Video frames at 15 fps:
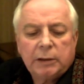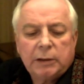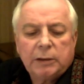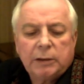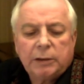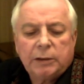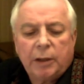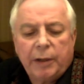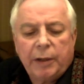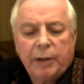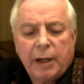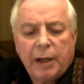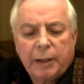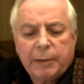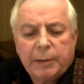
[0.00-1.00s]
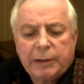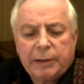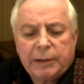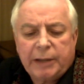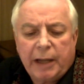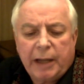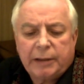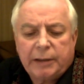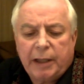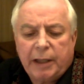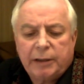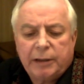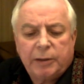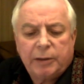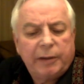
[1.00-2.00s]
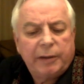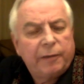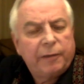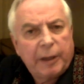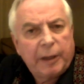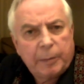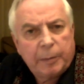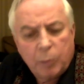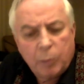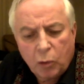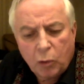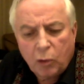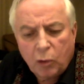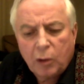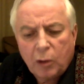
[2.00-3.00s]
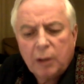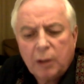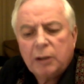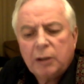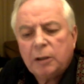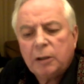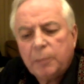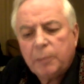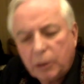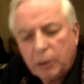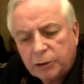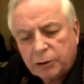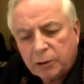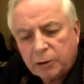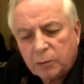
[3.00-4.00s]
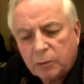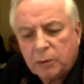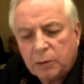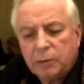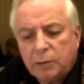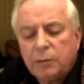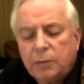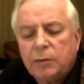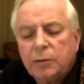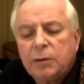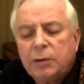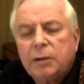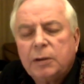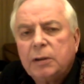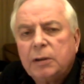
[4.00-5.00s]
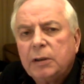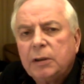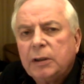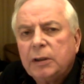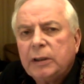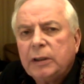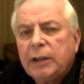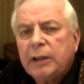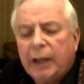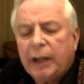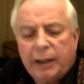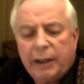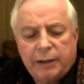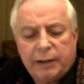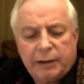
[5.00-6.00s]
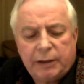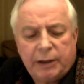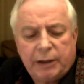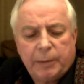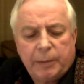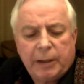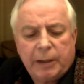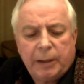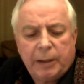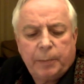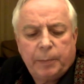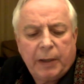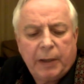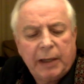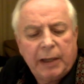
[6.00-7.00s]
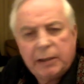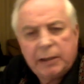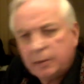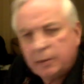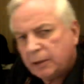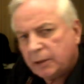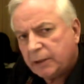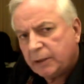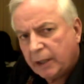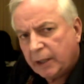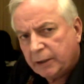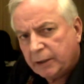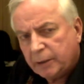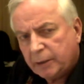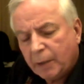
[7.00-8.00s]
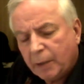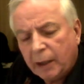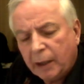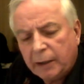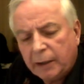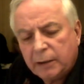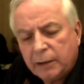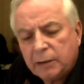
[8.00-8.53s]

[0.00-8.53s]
So in argument, the Sag tends to inflict more emotional wounds, and the Gemini plays with the Sag's mind.